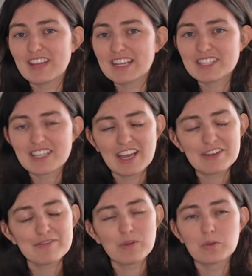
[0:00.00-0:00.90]
Thanks
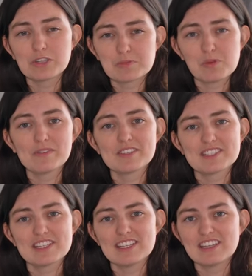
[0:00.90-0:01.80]
again for all your support on the
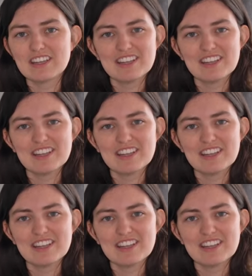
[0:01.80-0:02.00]
scene.